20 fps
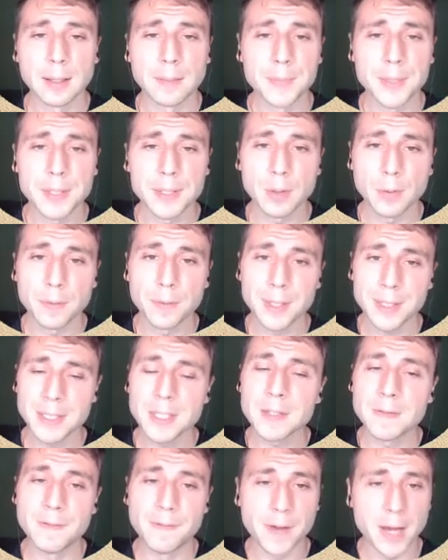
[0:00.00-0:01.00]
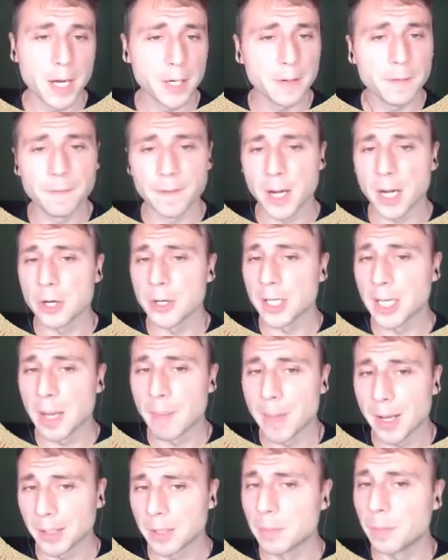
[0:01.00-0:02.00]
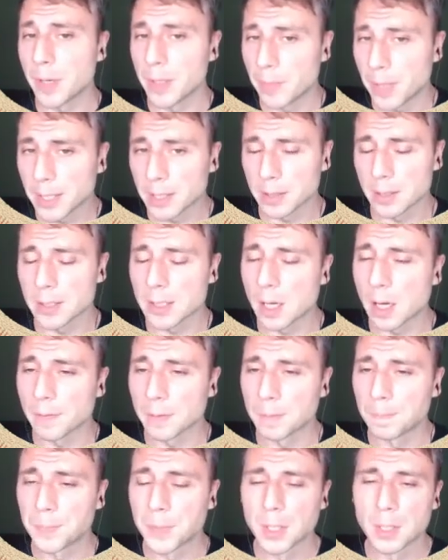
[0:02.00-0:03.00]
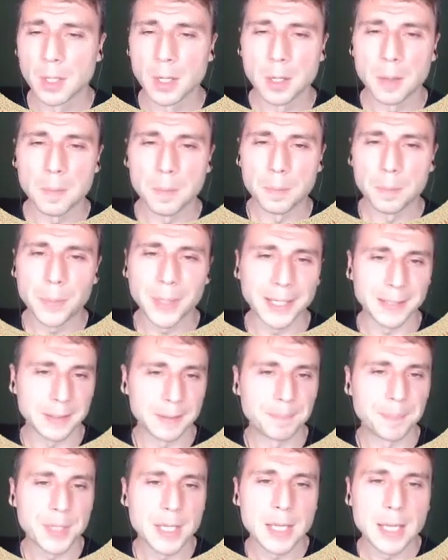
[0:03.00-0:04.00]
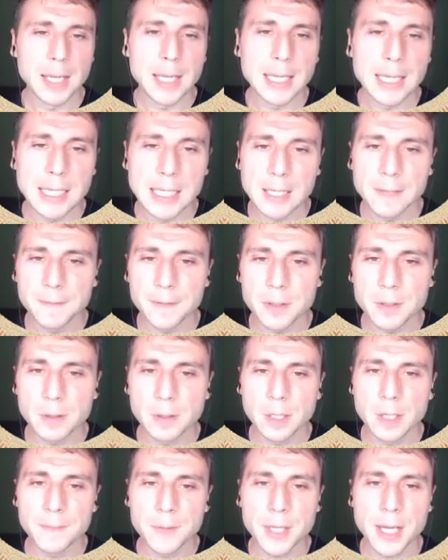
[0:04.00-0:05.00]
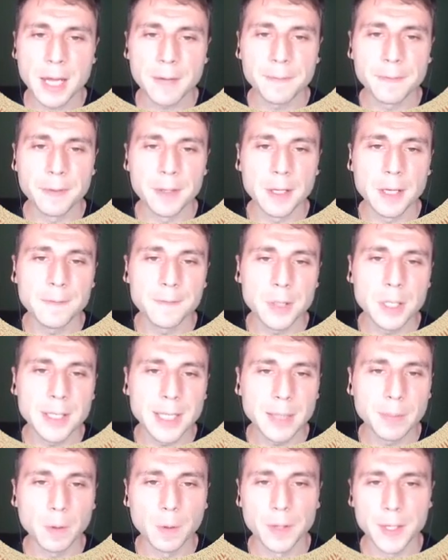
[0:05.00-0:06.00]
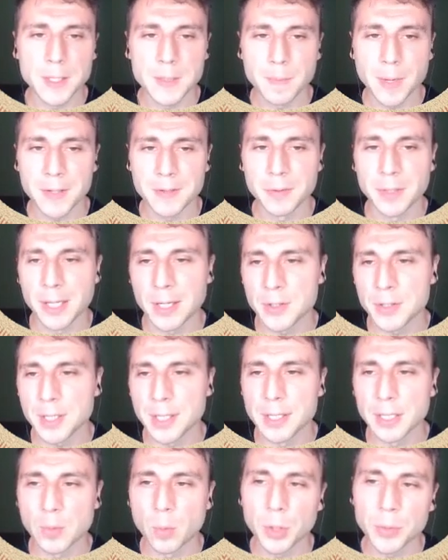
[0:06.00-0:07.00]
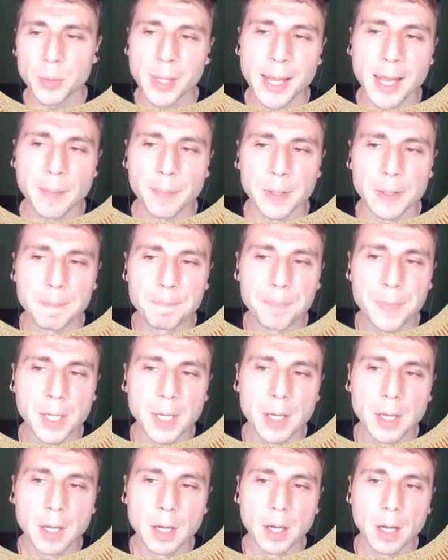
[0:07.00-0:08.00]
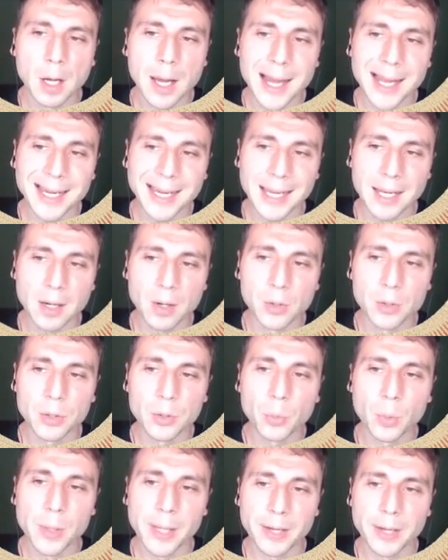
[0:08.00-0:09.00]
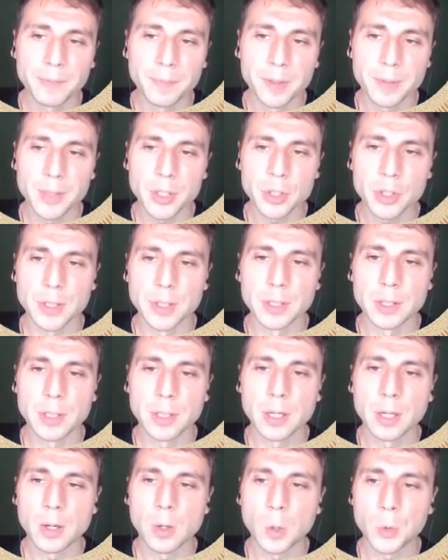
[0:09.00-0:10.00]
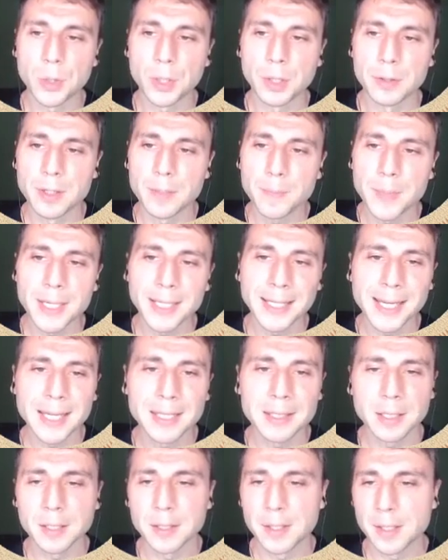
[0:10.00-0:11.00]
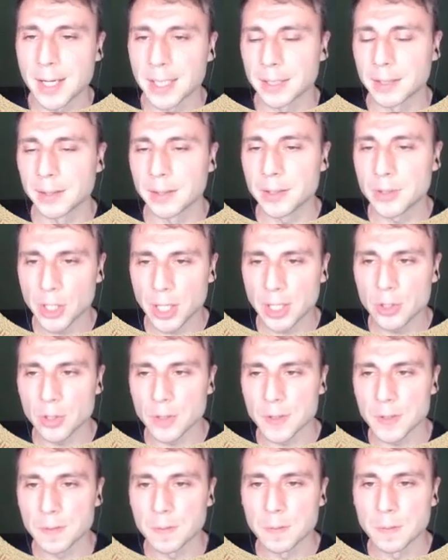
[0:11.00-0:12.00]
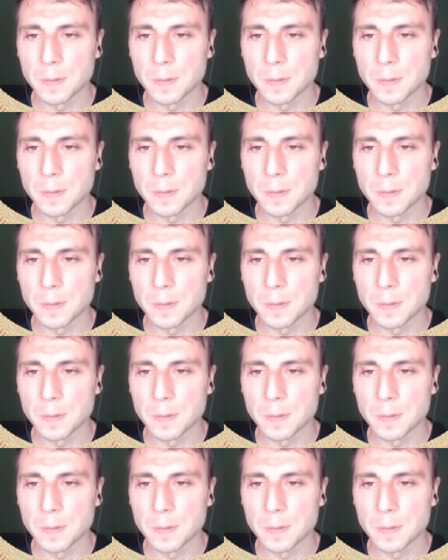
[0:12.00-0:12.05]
So this is very, very recommended by Microsoft. But if you enable this password hash sync, what will happen? Account will have permission called replicate directory changes.